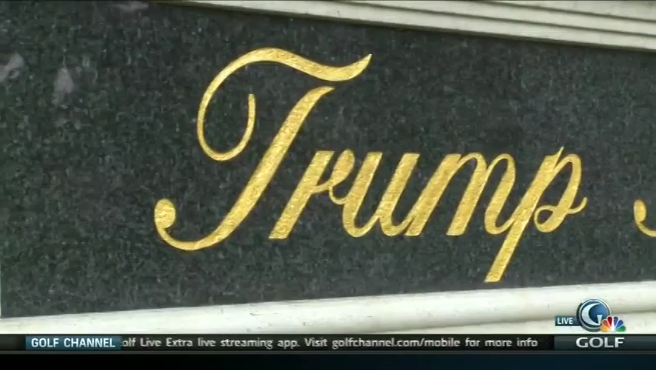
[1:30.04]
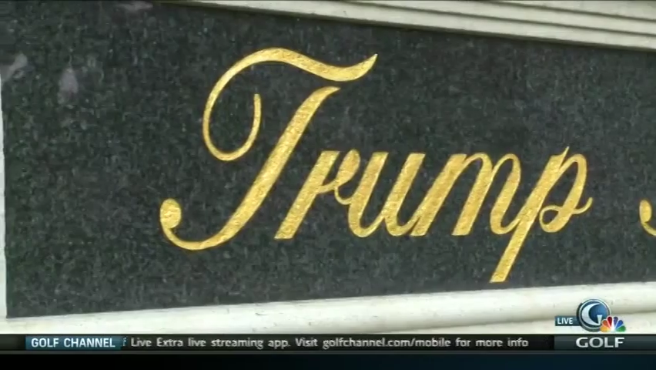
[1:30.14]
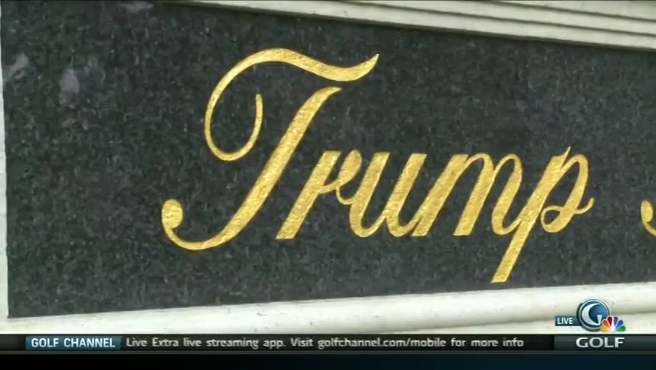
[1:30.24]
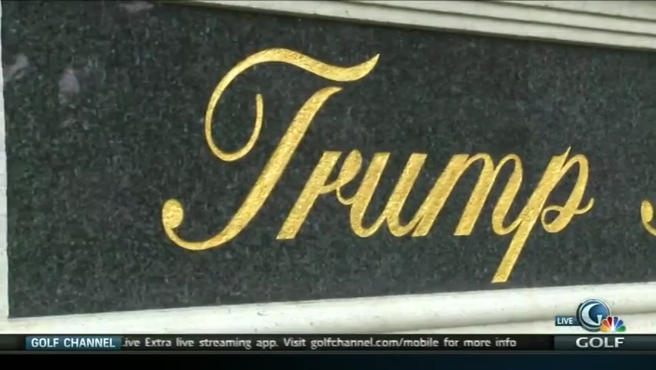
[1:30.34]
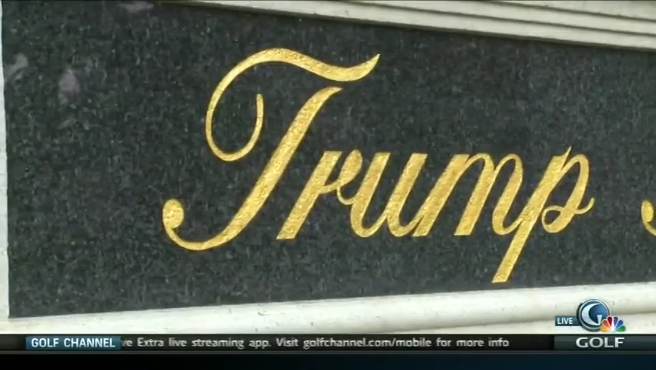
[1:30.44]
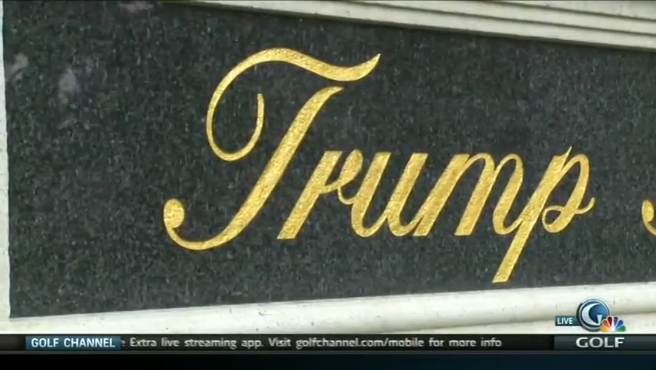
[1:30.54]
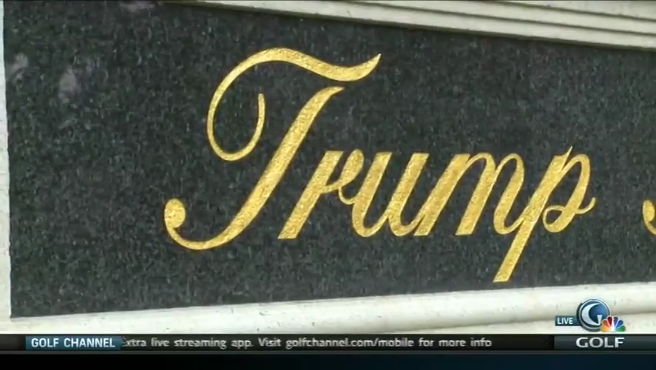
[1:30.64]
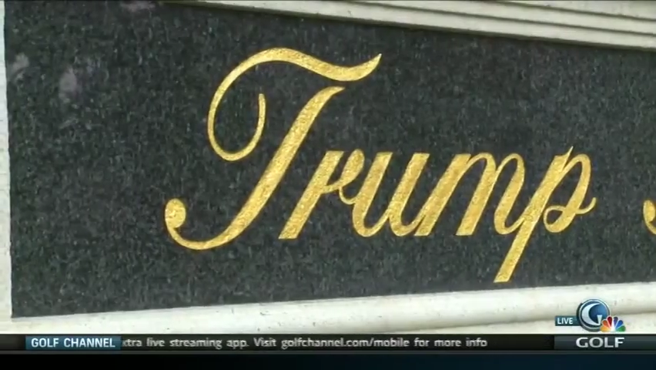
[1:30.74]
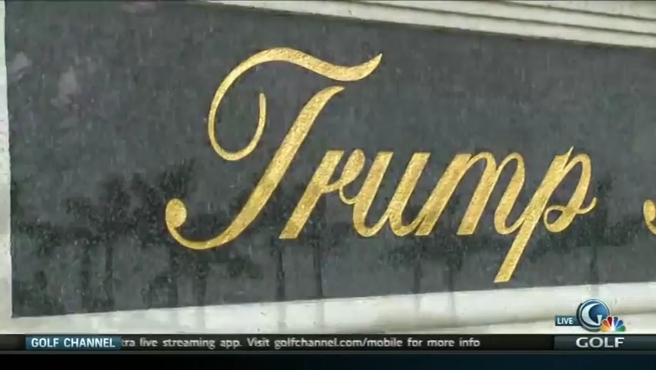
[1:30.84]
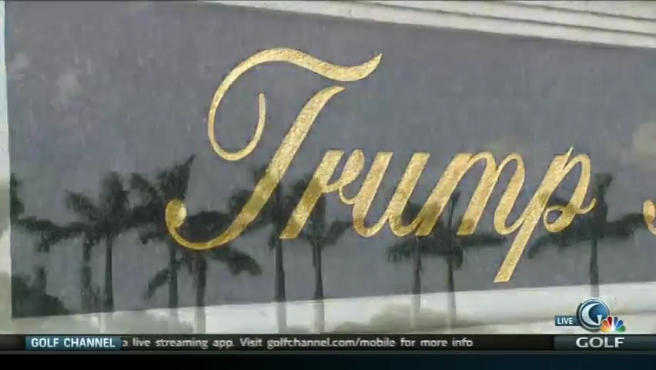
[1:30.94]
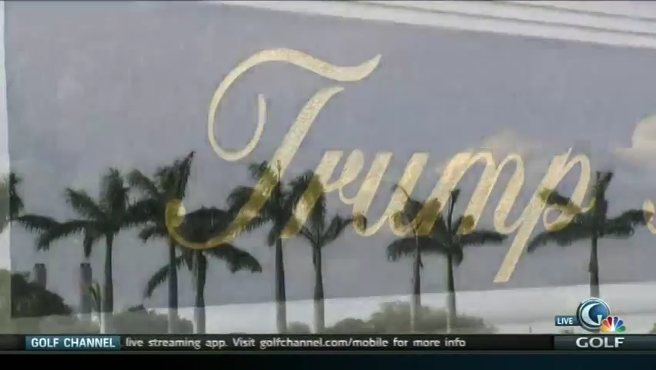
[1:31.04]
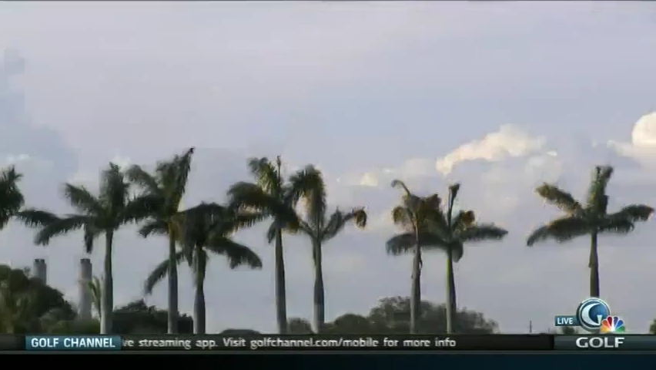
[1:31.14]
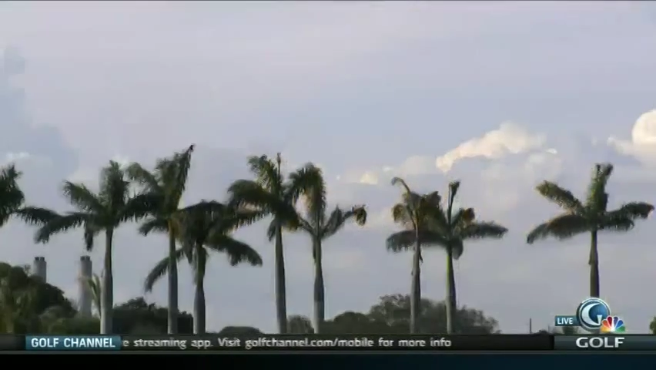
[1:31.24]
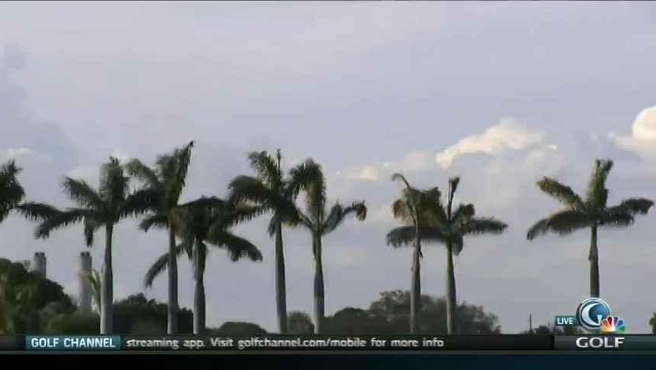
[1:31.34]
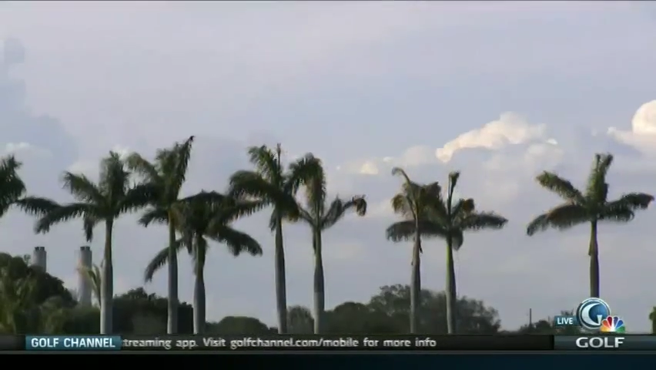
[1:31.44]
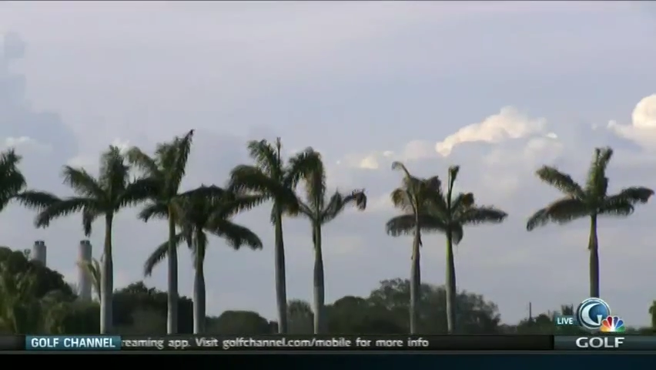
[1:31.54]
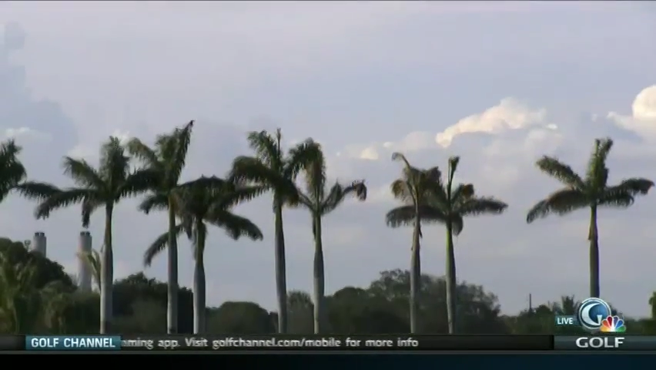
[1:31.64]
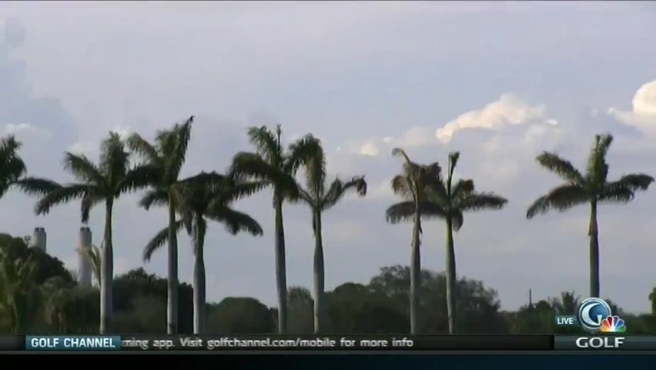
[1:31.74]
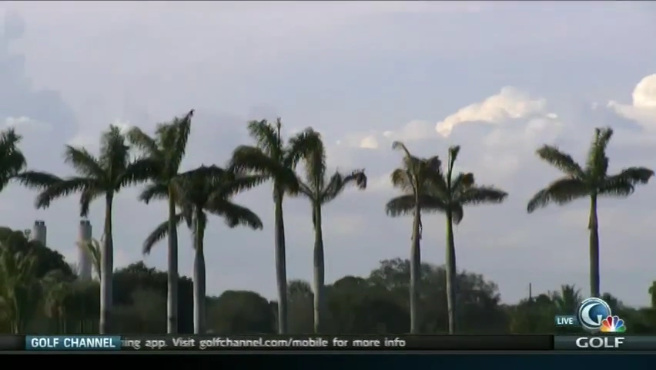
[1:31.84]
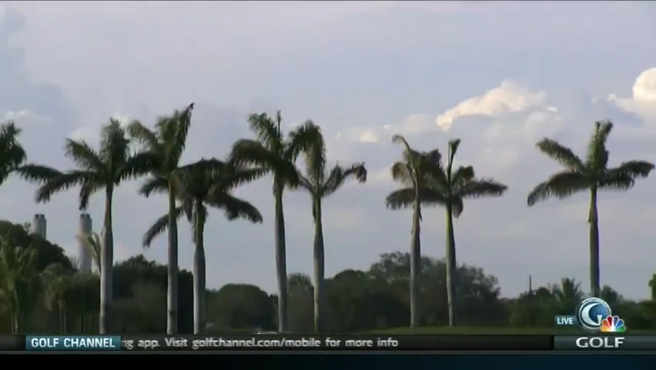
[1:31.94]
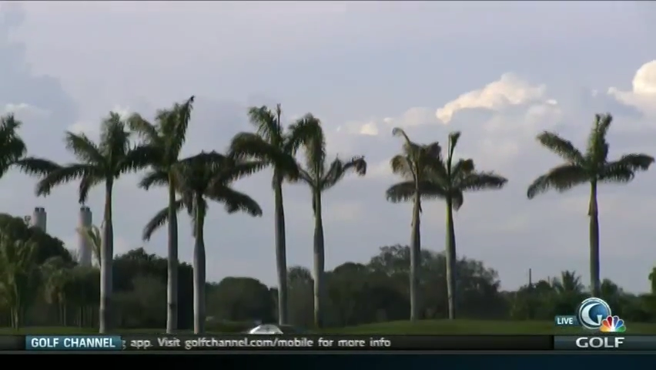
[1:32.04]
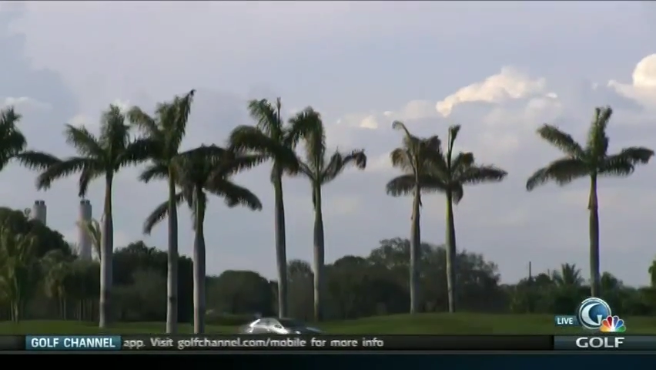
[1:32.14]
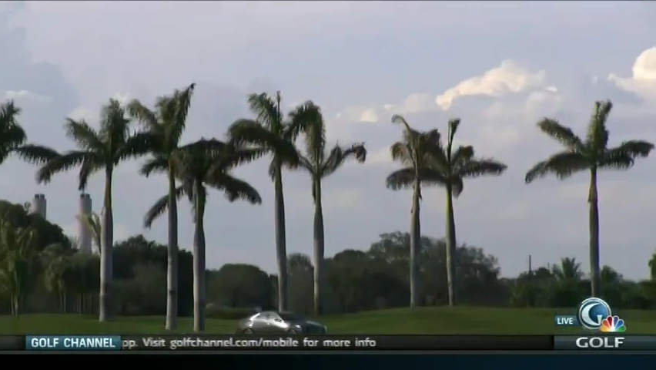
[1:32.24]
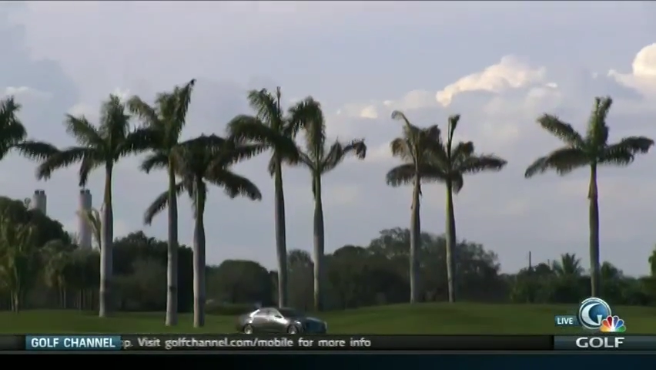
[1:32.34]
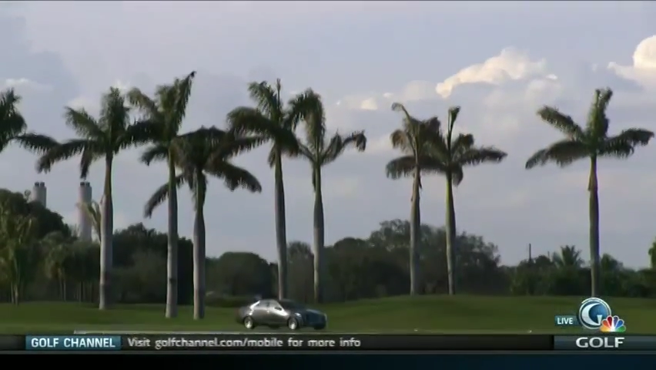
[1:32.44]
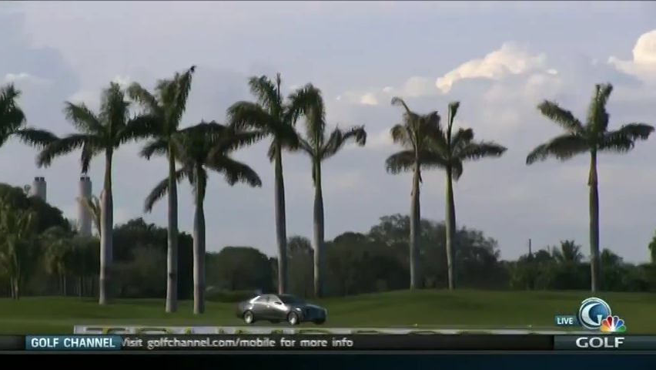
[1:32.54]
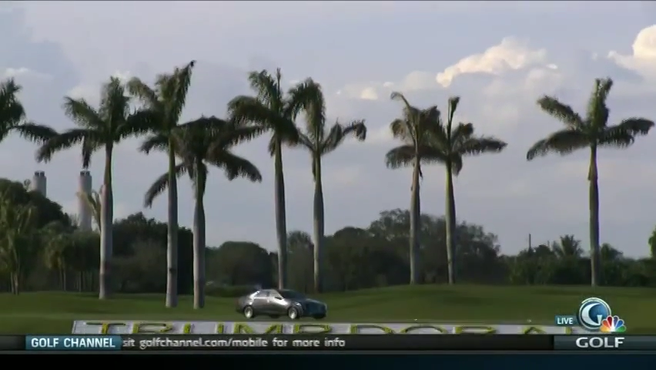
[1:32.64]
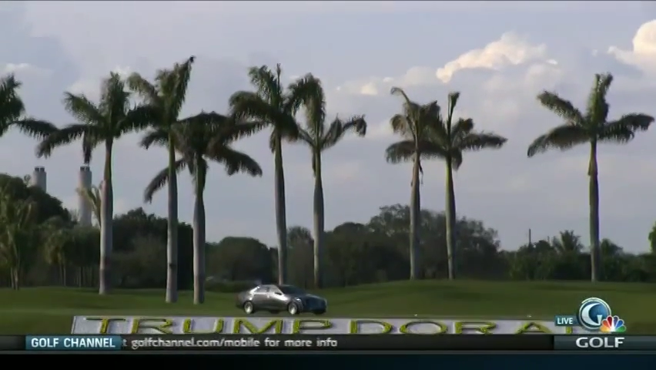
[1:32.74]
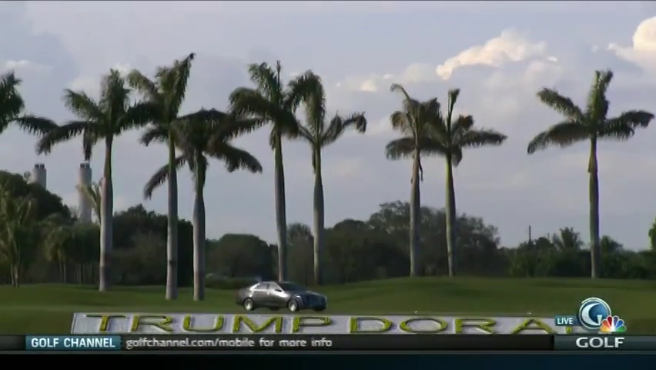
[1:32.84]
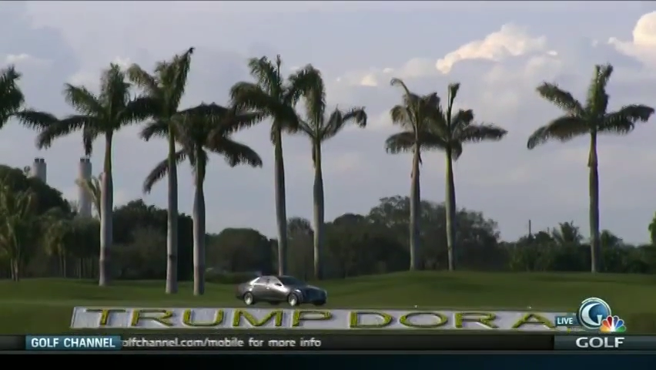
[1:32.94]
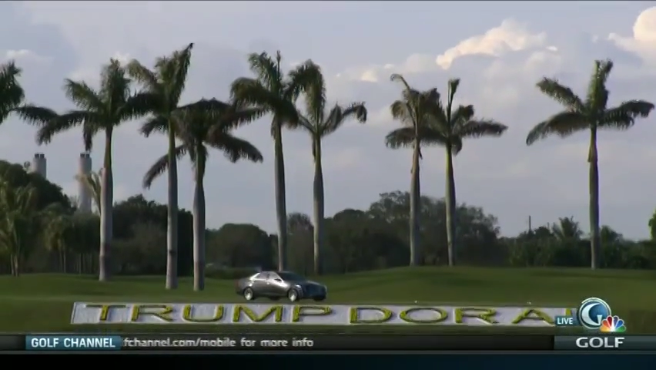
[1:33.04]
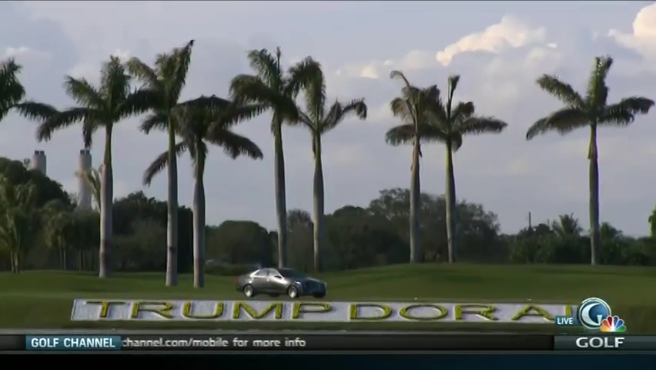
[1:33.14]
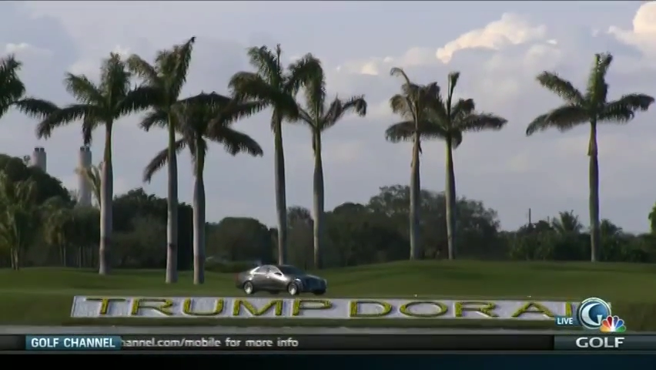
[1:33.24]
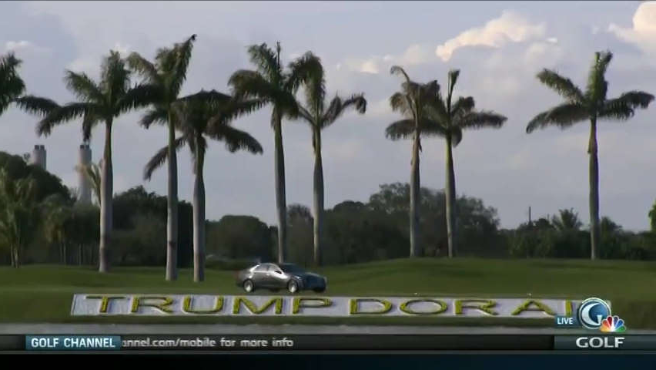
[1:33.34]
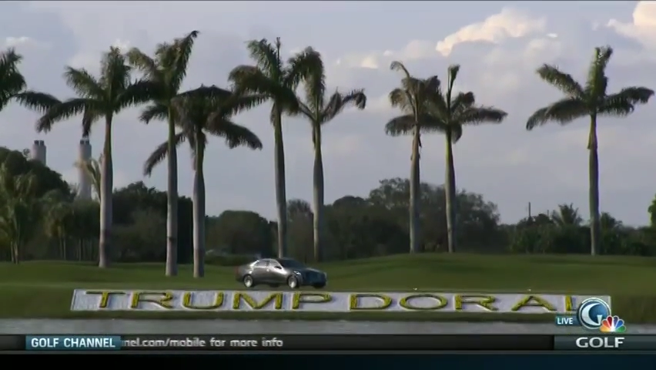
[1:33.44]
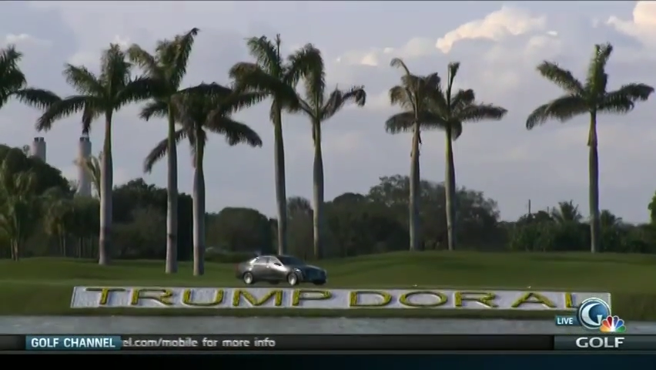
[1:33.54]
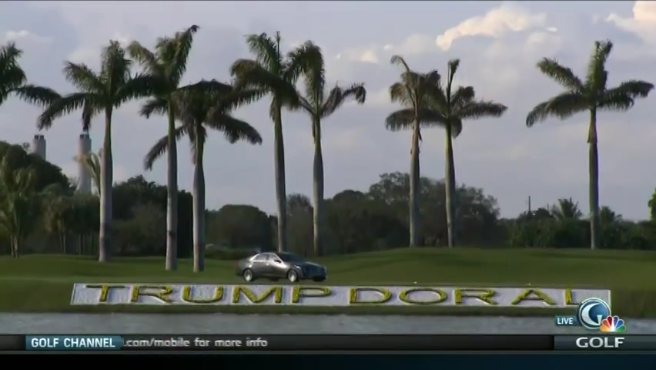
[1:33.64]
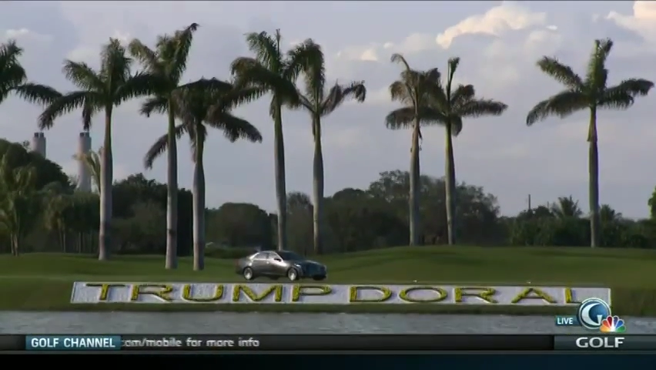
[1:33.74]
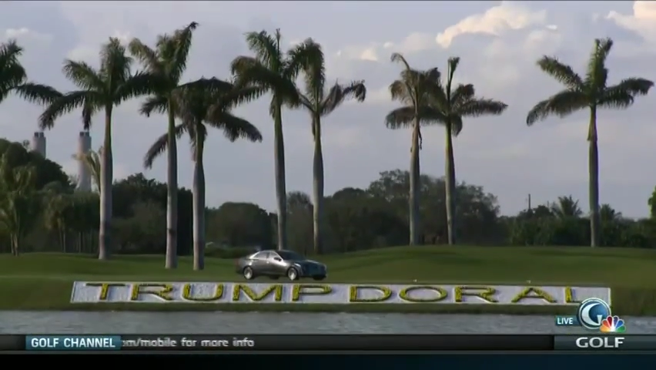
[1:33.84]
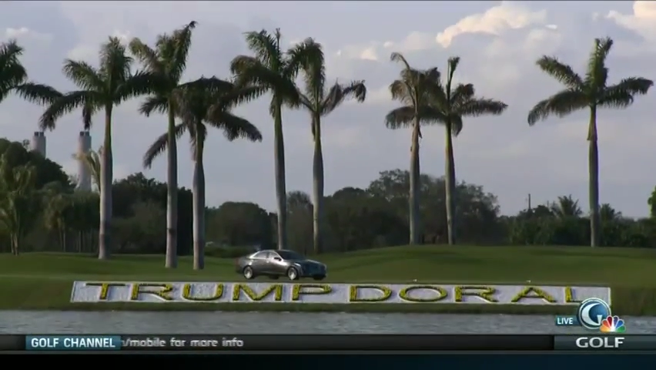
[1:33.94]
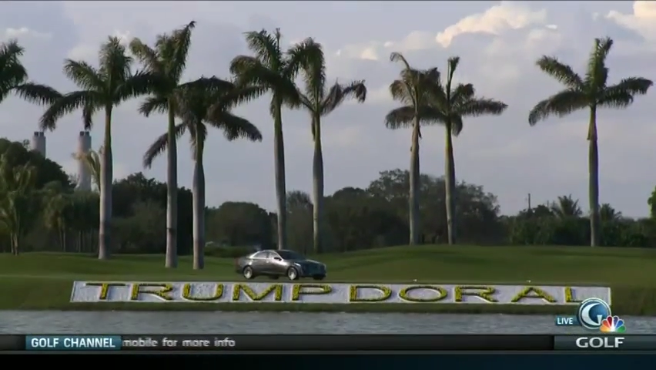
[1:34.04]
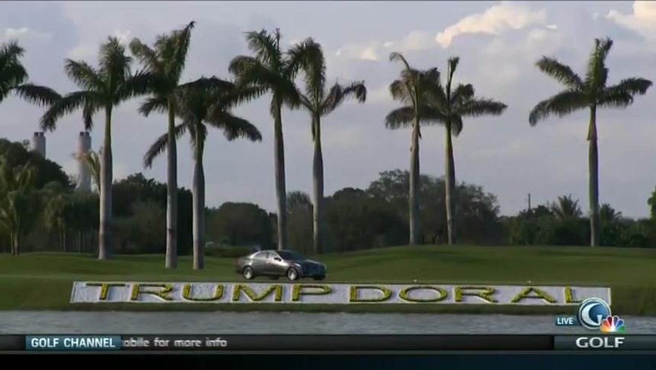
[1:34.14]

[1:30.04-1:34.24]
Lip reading: [unreadable: no face in view]